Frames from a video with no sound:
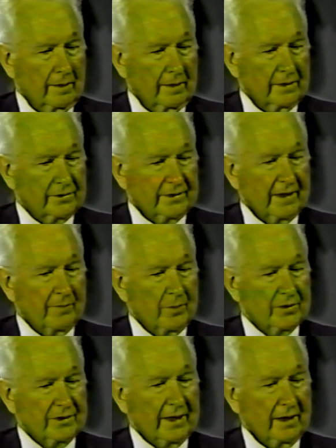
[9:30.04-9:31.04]
Instead of
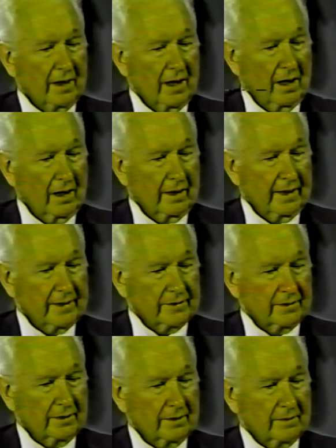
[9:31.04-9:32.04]
presenting God
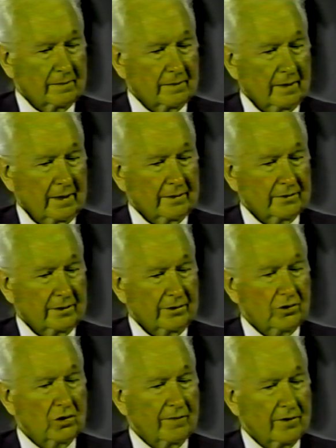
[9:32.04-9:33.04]
as a
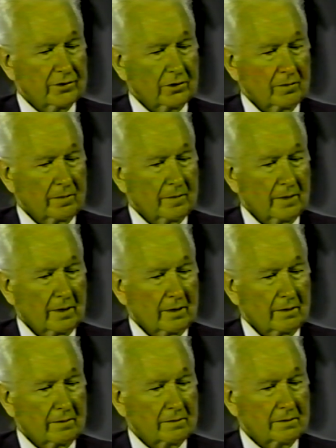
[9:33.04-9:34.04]
universal
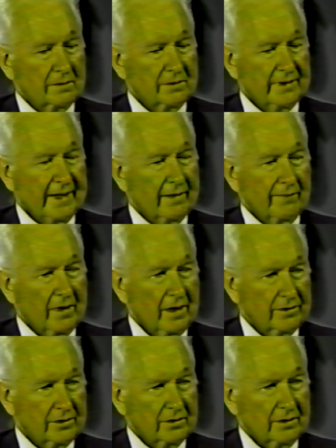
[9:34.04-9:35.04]
state of
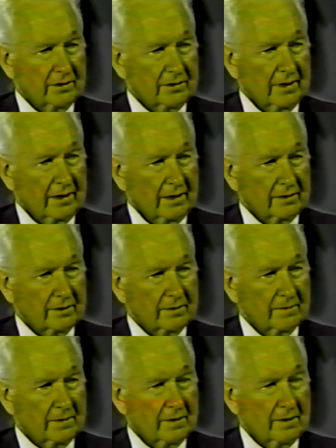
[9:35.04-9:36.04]
consciousness and as a
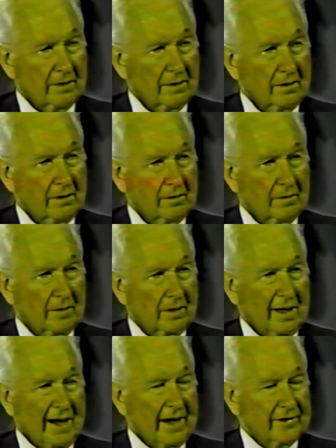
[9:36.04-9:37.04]

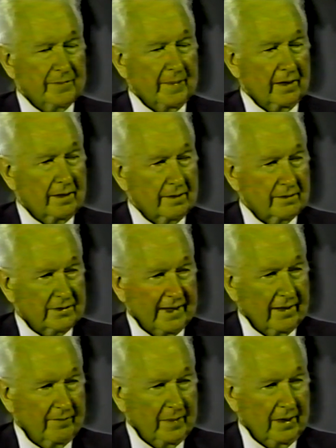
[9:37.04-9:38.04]
cosmic
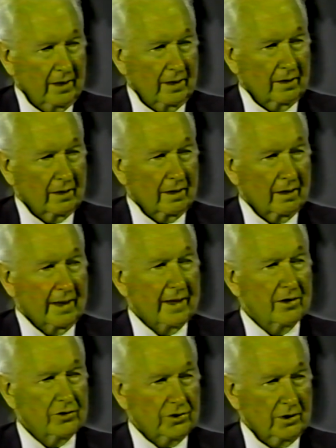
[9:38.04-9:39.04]
state of being, an
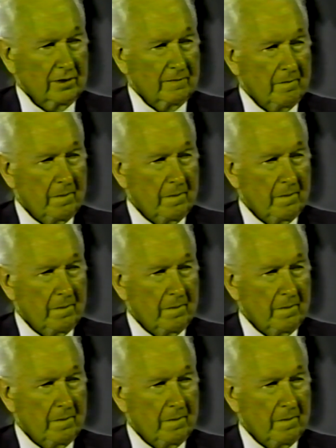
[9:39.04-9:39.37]
energy,